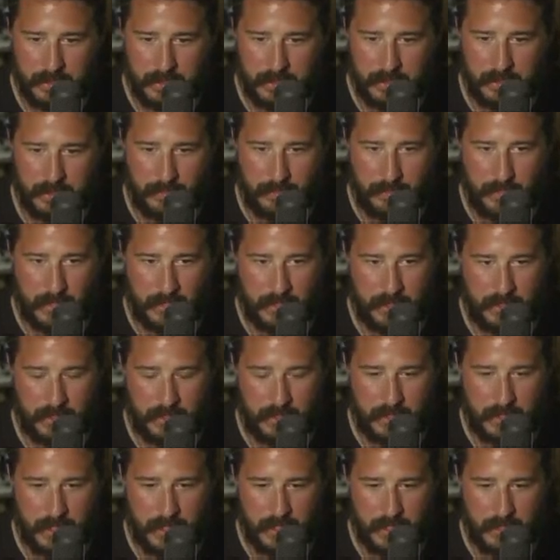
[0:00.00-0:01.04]
I'm not good at
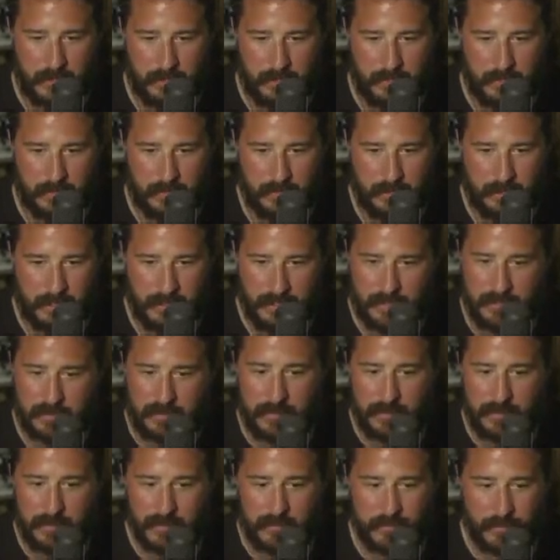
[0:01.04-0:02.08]
that. I just
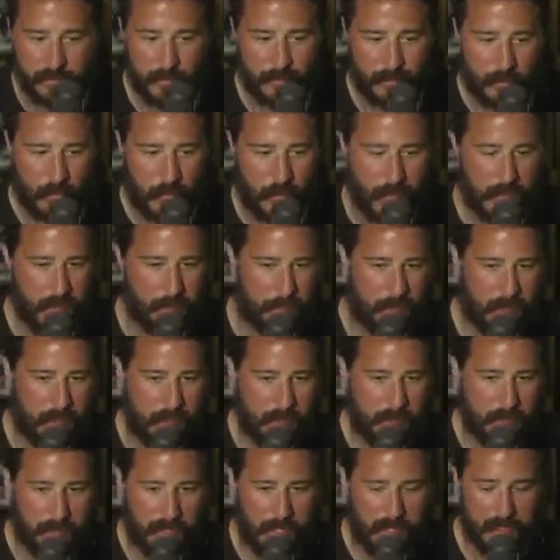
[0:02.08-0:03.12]
know how to
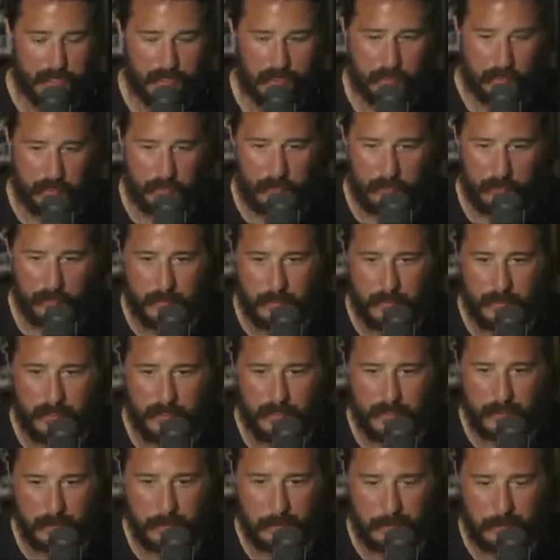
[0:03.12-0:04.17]
button mash and hopefully make a
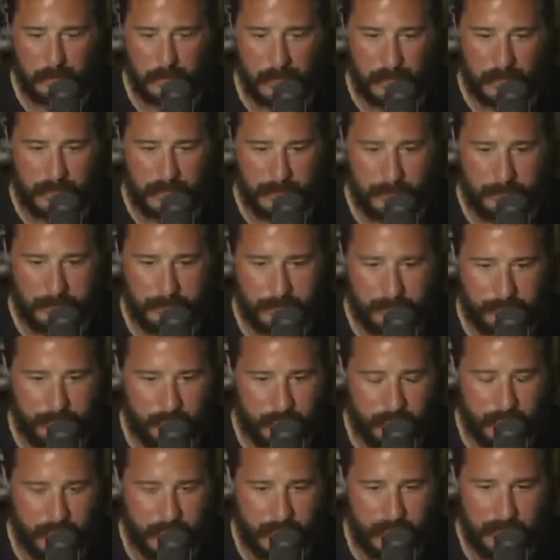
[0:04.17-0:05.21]
good play.
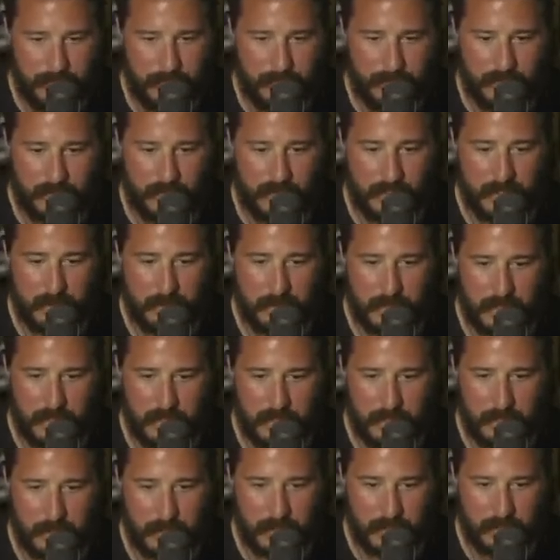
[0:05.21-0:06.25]
As you can see, my
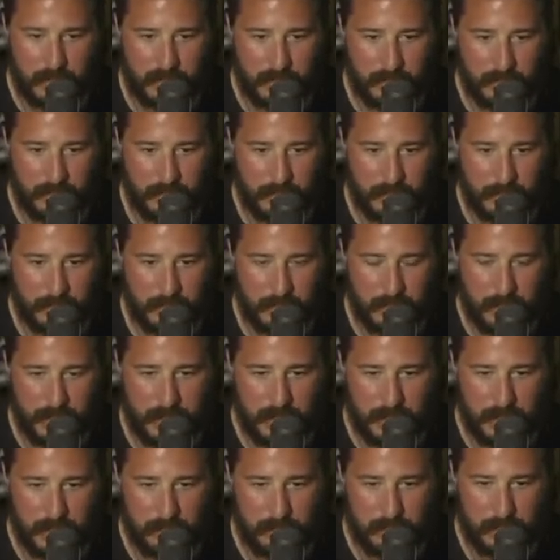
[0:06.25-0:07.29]
teammates are going to be
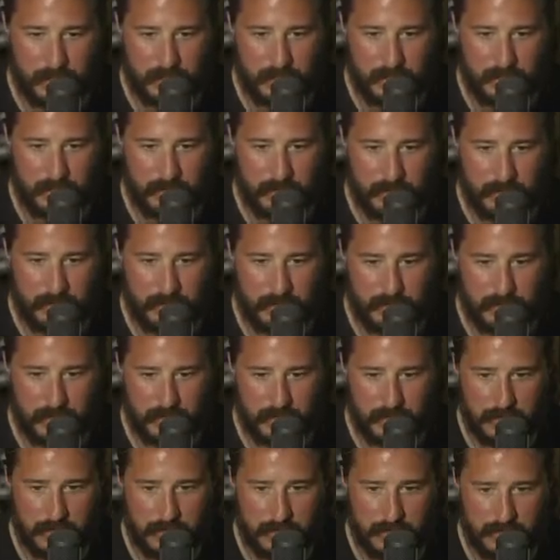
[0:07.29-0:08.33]
making the plays.
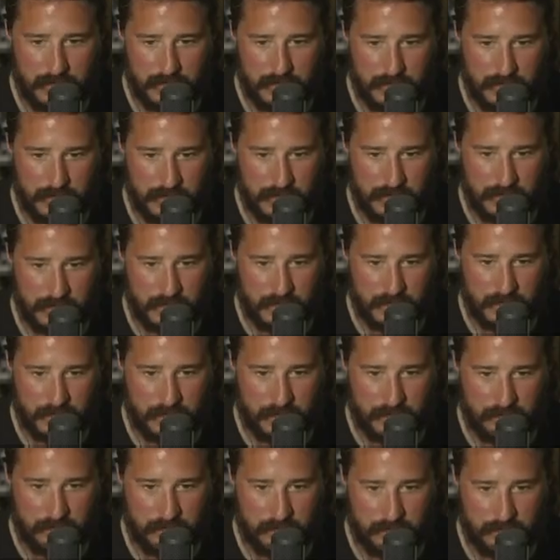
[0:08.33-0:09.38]

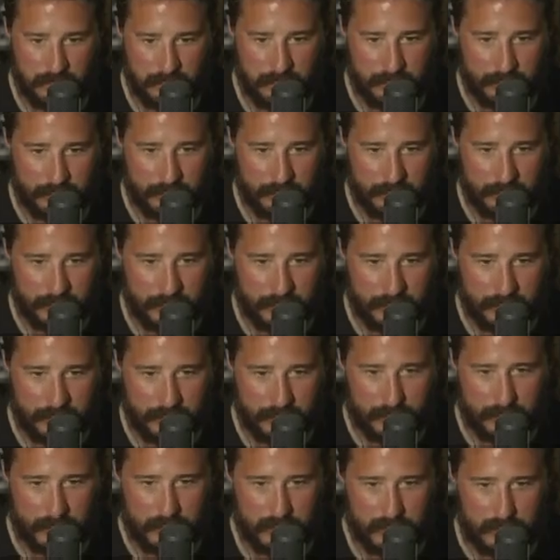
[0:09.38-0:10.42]
Um, oh
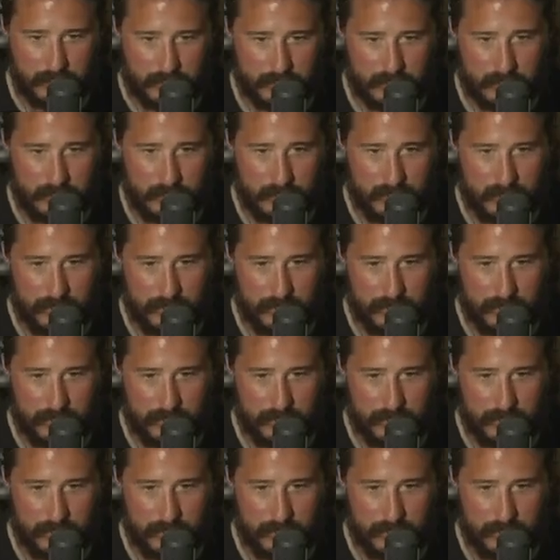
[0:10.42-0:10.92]
man, see.